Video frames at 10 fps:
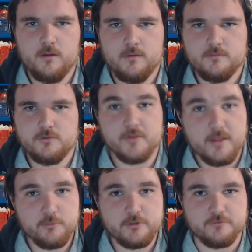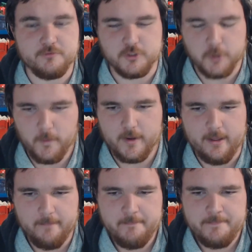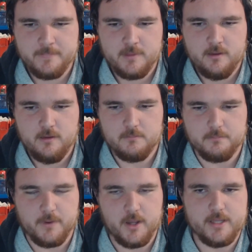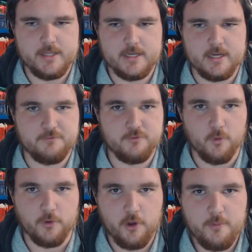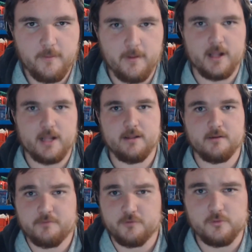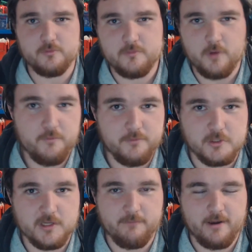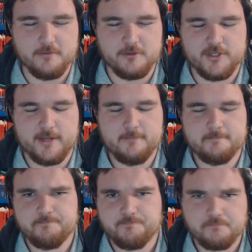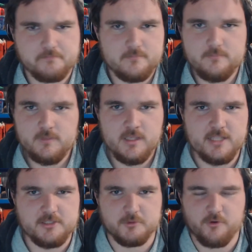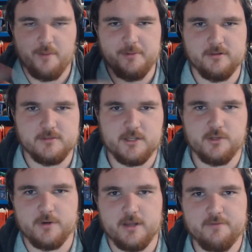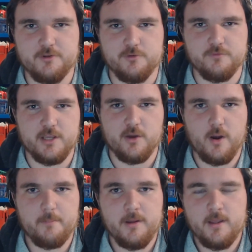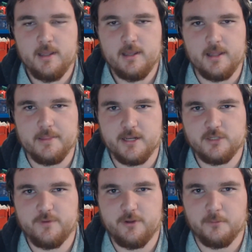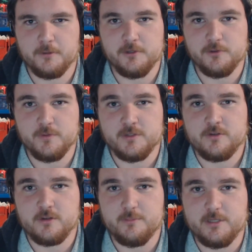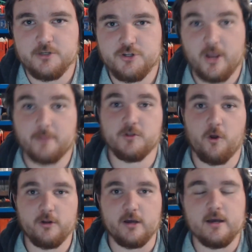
So that was Vitoria by Forlorn Hope. Hope you stick around on the channel. Hit subscribe and it'll tell you when I have a new video up. The next video I'm going to do is going to be Sharp's Honor.